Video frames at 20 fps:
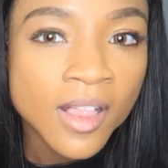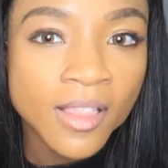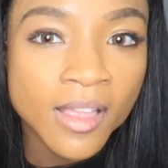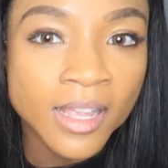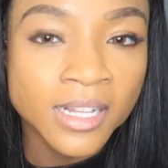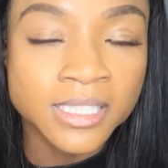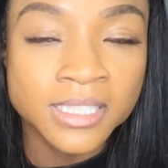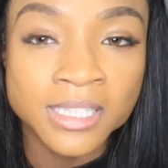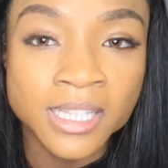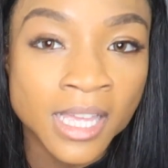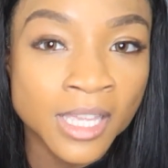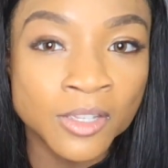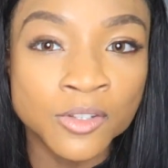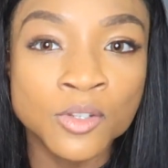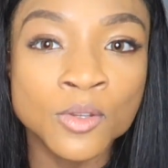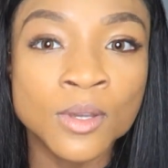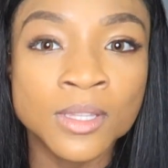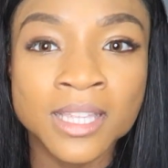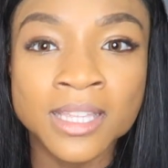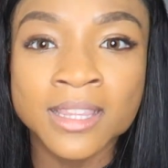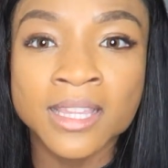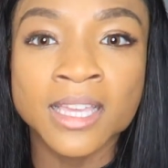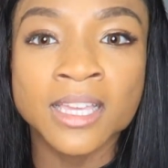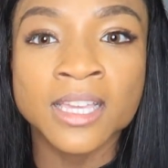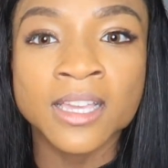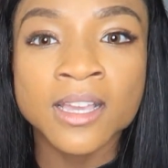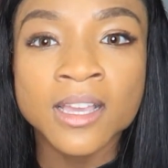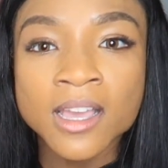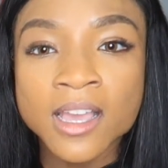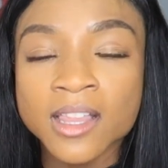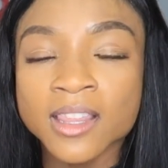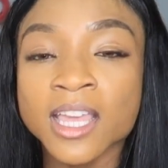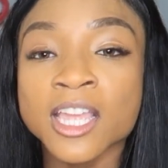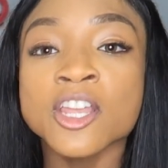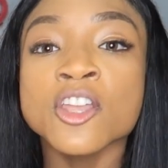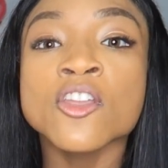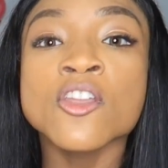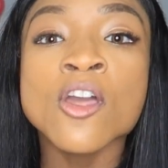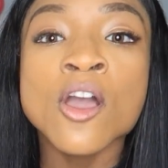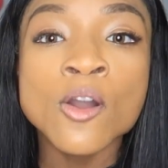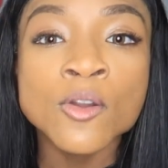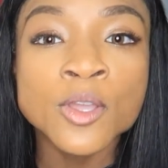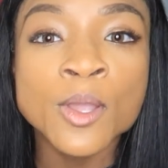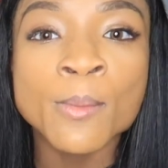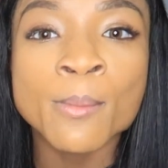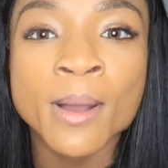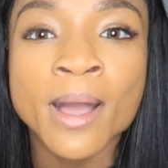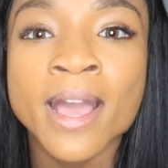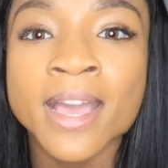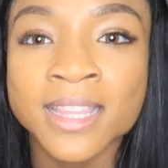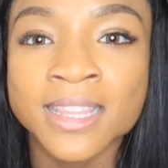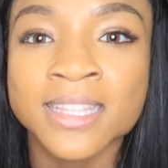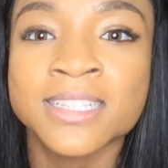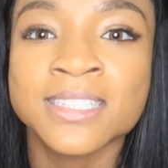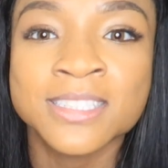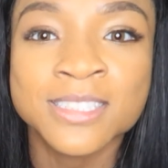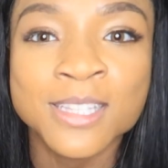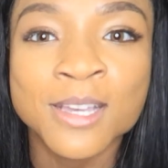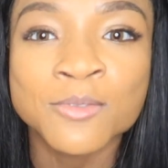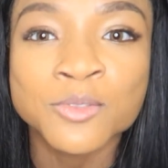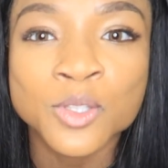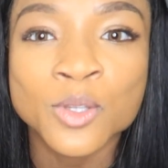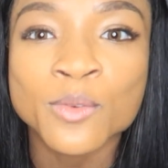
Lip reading: They just let you do it. They think, they know you're buying this stuff